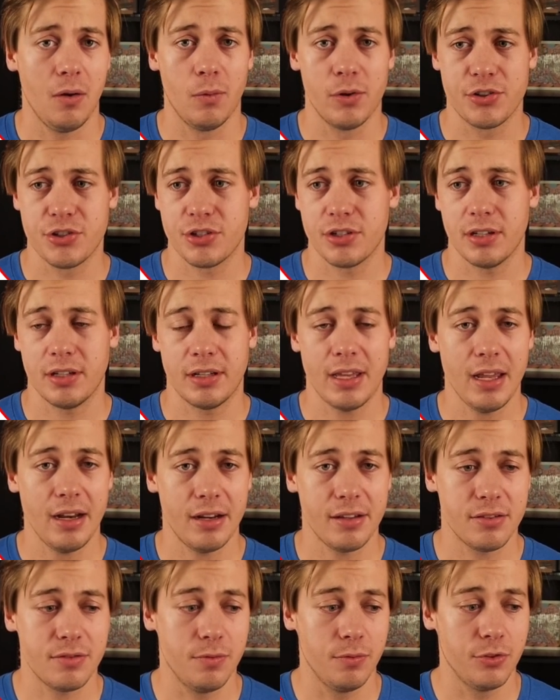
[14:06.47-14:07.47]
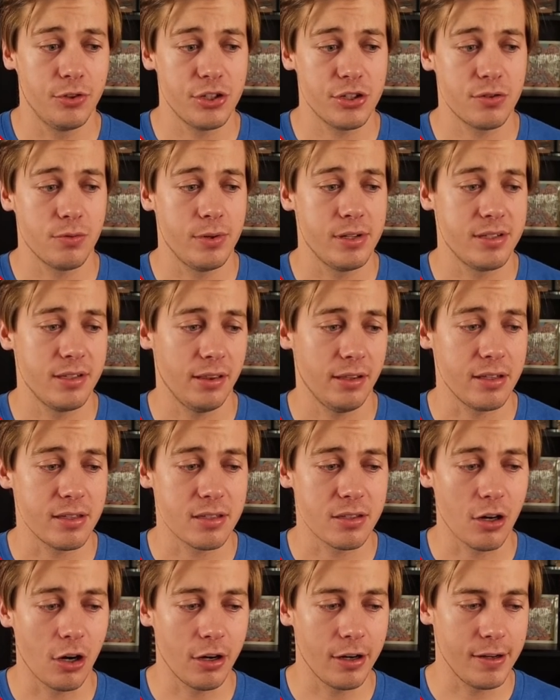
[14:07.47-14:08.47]
which again, I just
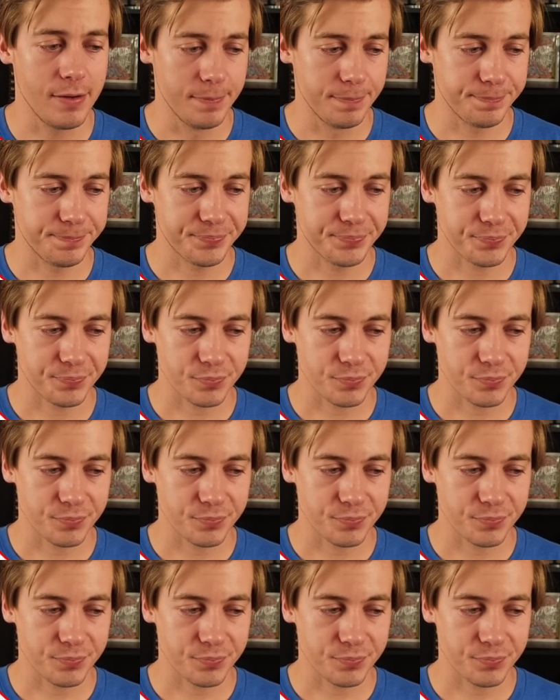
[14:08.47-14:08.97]
recently started.